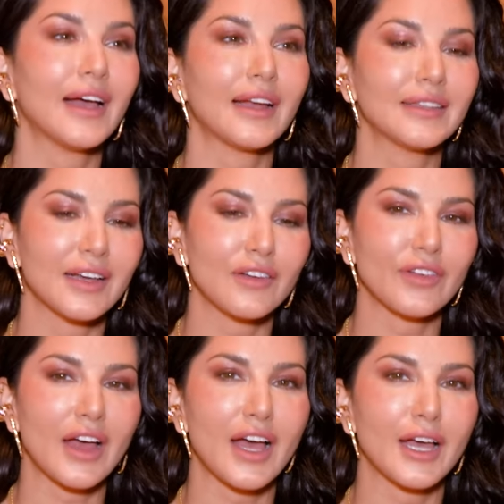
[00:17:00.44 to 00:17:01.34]
I love,
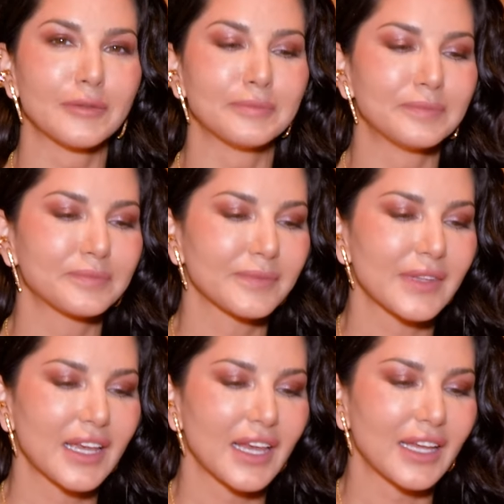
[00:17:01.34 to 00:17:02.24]
um,
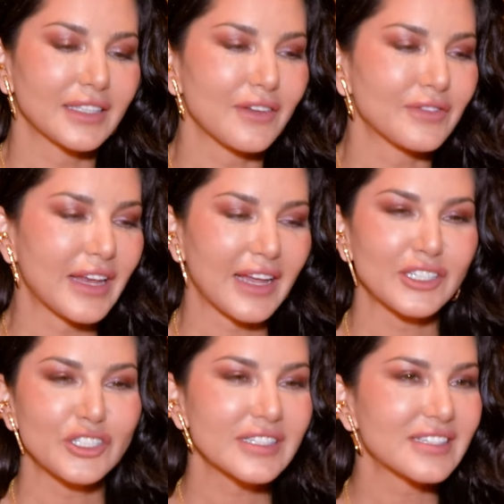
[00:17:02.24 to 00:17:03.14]
I love like, I
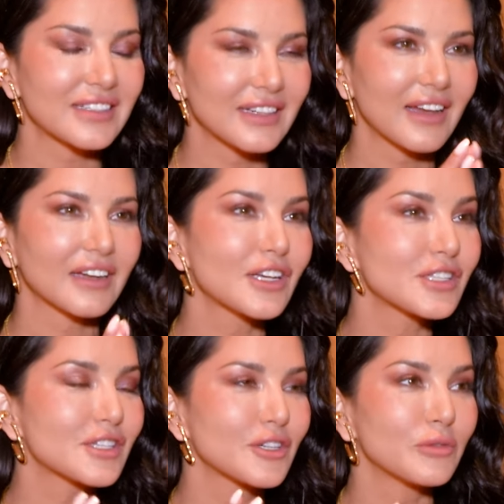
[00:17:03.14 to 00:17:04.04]
just,
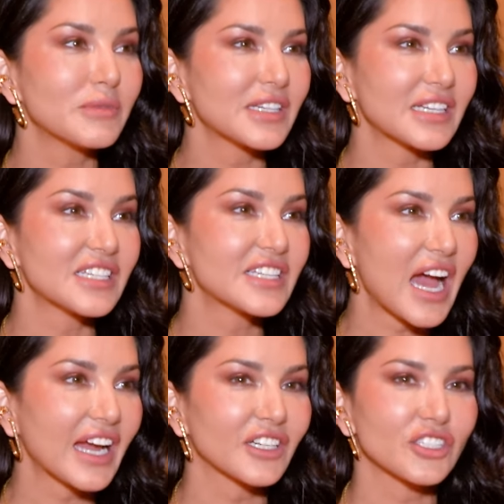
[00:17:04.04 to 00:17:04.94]
consumed an
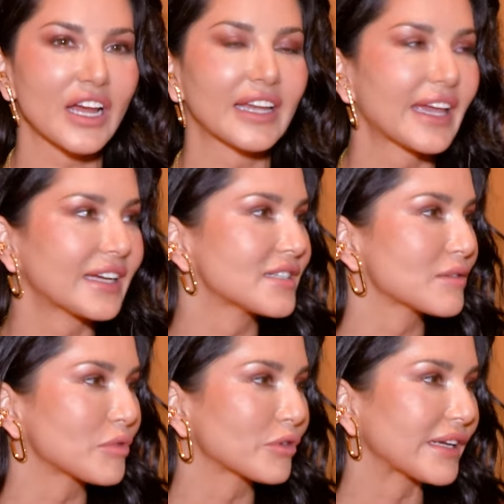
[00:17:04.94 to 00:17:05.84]
entire gigantic
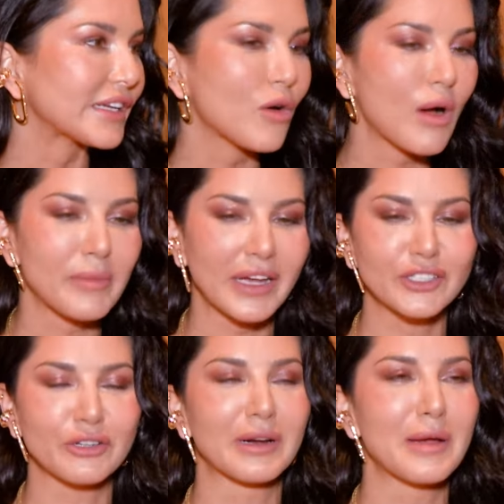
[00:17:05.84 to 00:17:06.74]
burrito on my
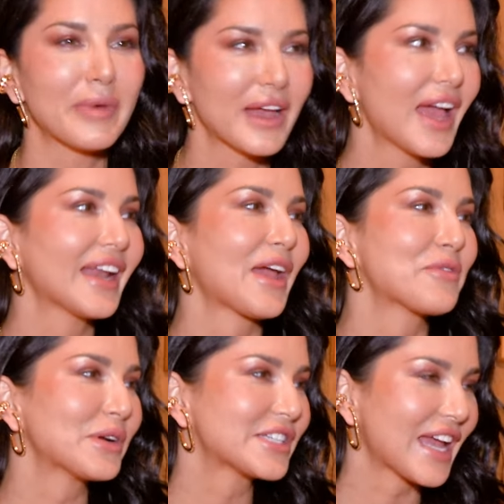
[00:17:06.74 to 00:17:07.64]
trip, and I
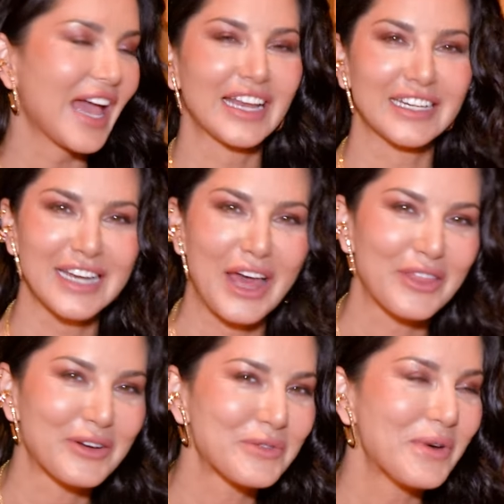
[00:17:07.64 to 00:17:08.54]
wish I had
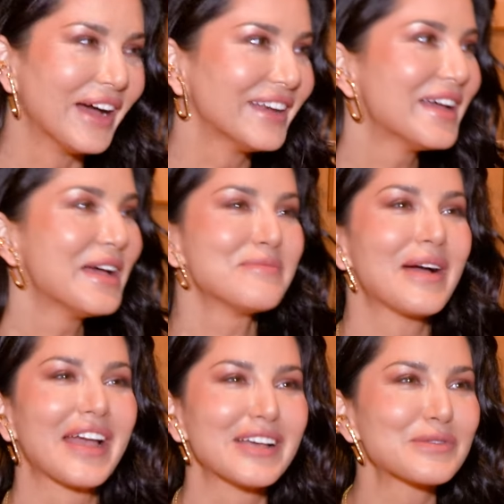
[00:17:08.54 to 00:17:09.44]
another one.
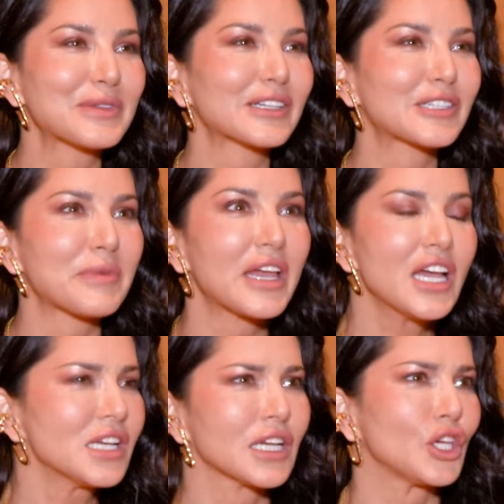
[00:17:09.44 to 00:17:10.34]
My husband looked at me,
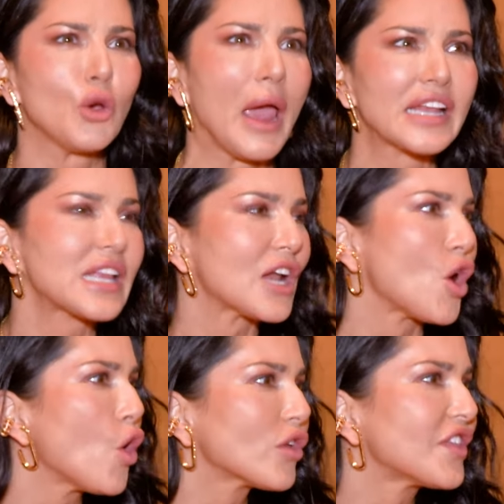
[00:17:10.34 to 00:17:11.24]
he's like, you ate that
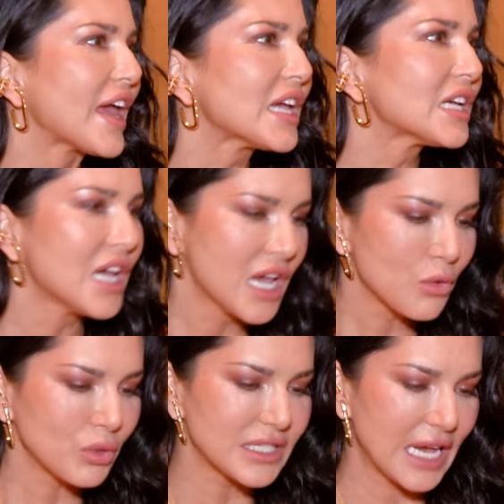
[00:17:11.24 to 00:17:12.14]
whole thing? It
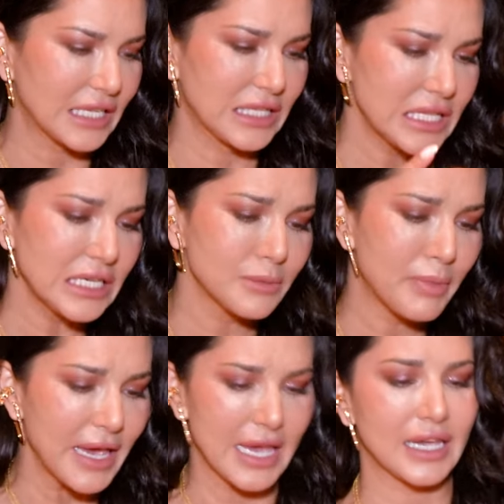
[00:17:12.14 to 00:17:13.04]
was like this
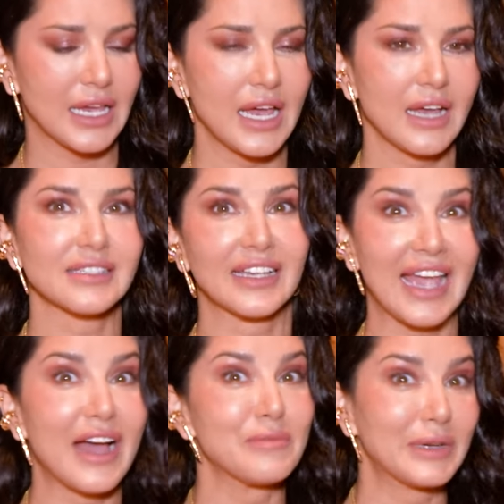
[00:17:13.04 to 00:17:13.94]
big. I was like,
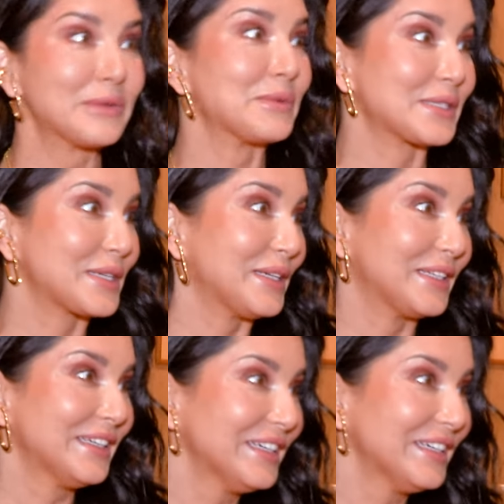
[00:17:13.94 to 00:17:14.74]
yeah, but it was good.